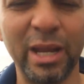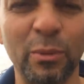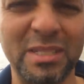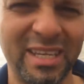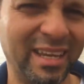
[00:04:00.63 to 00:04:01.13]
what are
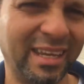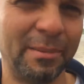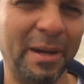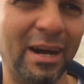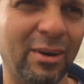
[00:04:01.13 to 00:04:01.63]
we sinking
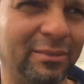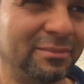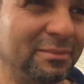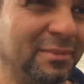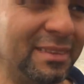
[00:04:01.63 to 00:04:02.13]
about?
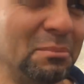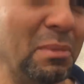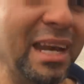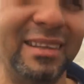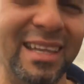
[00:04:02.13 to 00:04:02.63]
Many